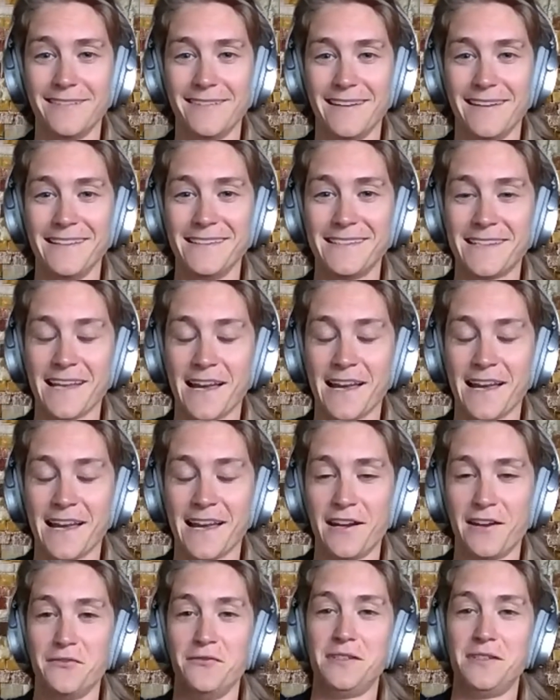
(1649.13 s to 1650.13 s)
instead
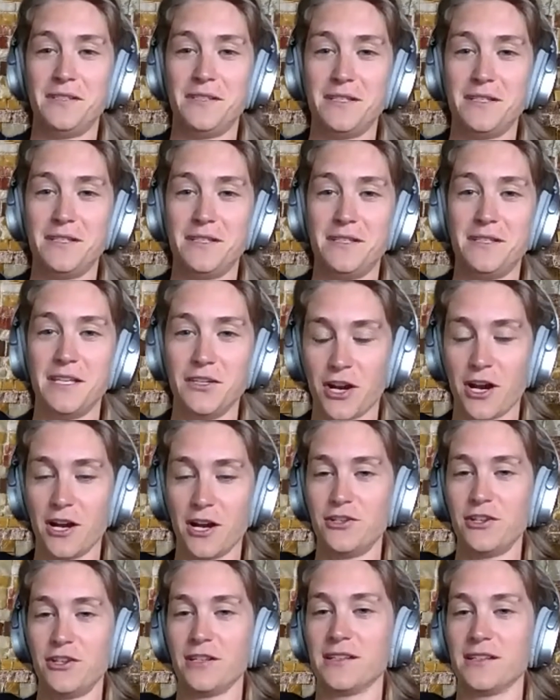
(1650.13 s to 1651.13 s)
of
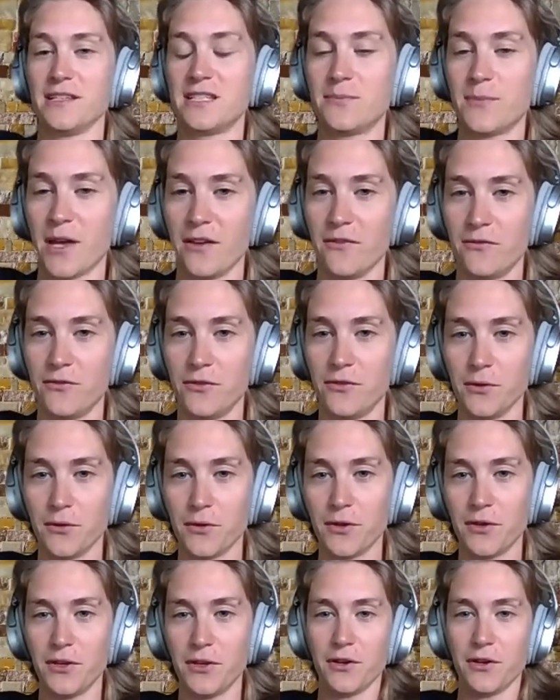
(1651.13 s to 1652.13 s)
discharging the spent
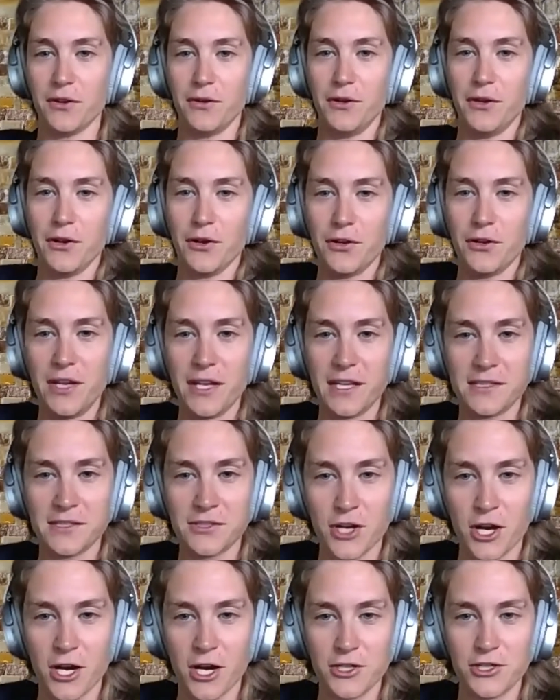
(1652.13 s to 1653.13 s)
fuel, you're
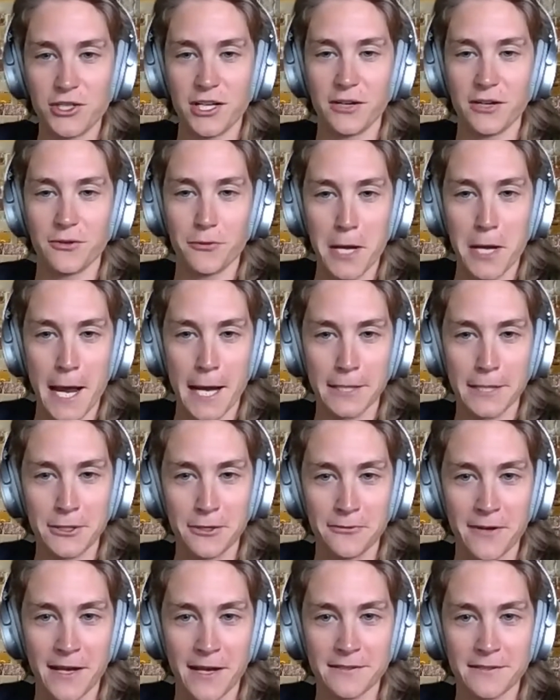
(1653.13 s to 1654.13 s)
discharging
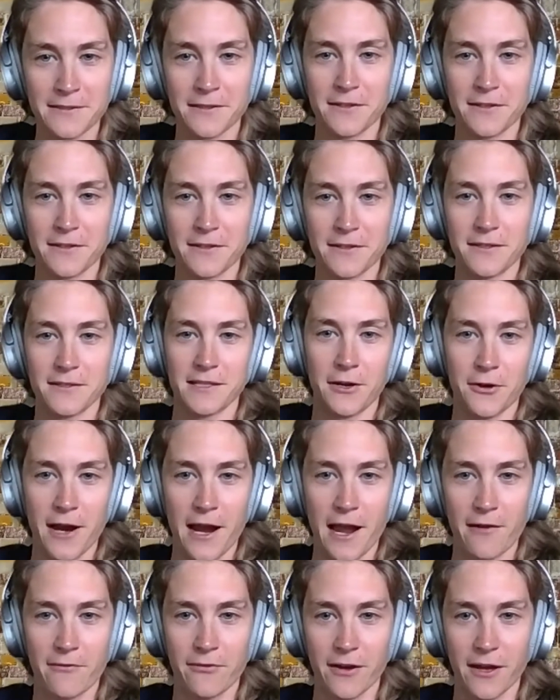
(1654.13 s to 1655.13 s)
reactor vessels and
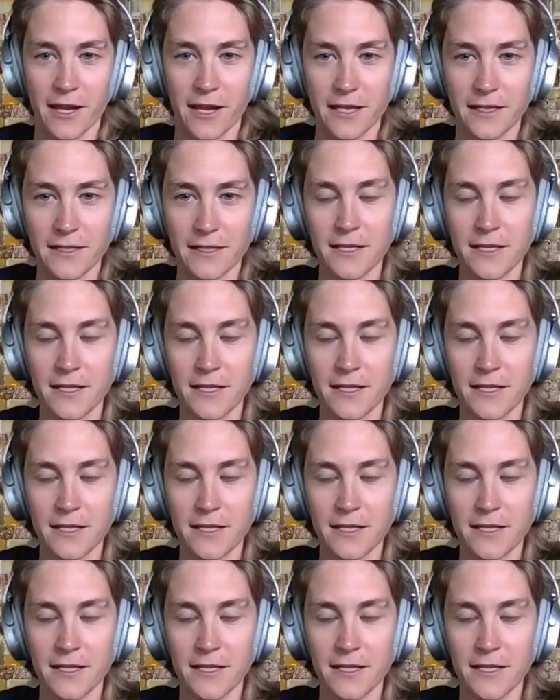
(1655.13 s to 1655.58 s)
graphite,